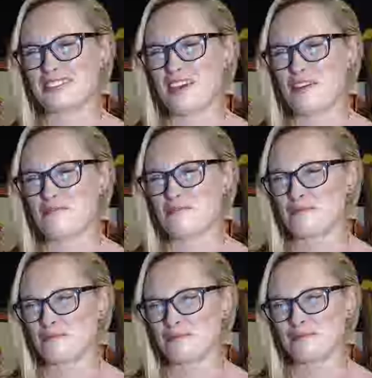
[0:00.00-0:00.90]

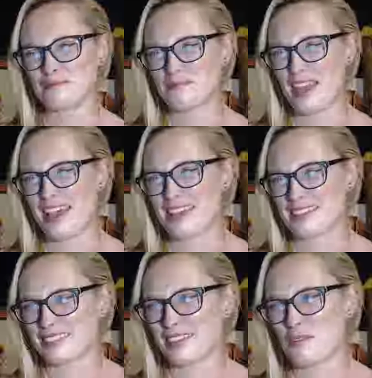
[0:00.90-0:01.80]
dumb ass
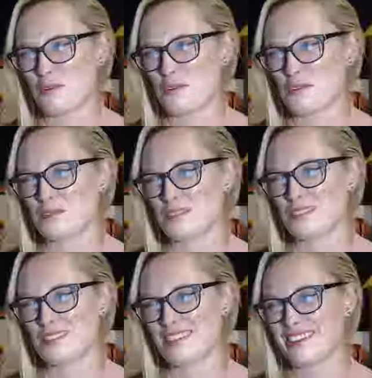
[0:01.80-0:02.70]
liberals
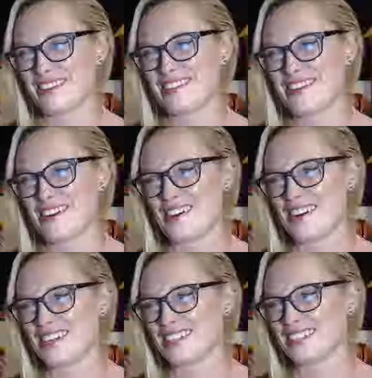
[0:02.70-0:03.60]
that
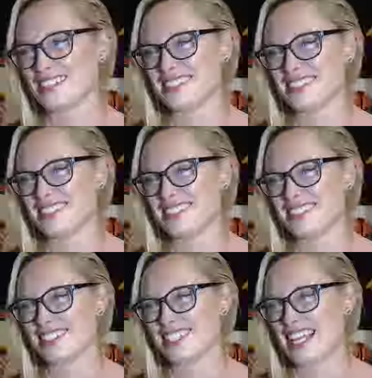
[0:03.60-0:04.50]
are,
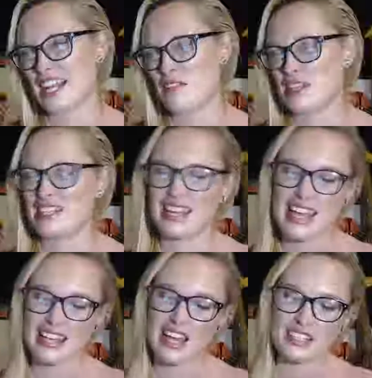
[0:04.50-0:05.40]
I mean,
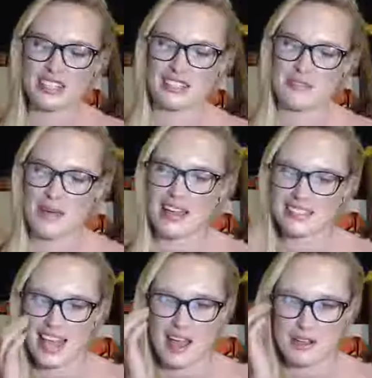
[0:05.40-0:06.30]
not just in my
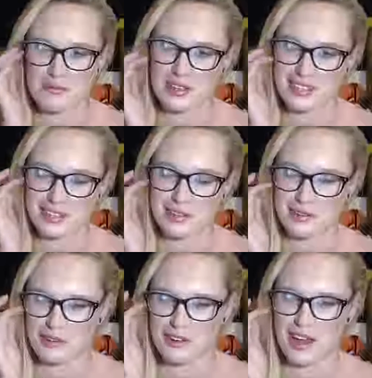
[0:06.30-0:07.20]
town, but you know,
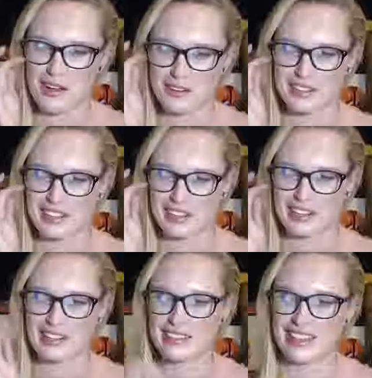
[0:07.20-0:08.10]
around
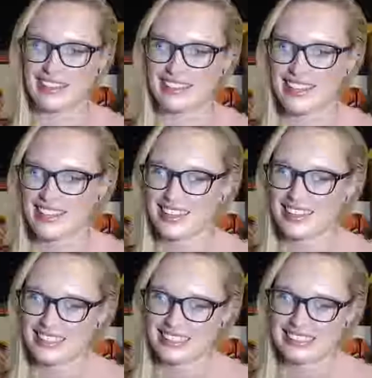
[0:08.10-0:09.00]
here, like,
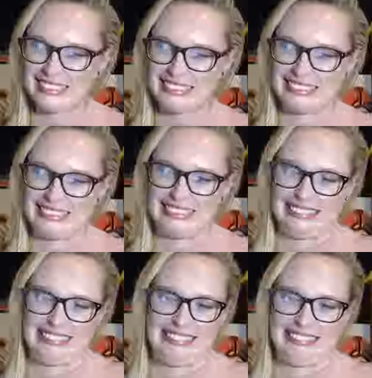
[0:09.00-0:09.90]

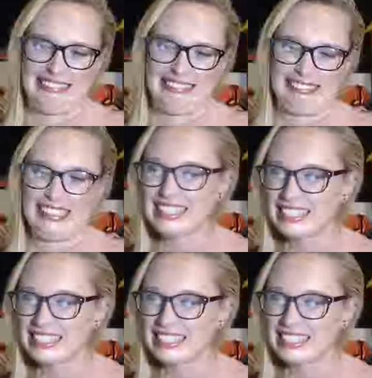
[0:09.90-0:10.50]
or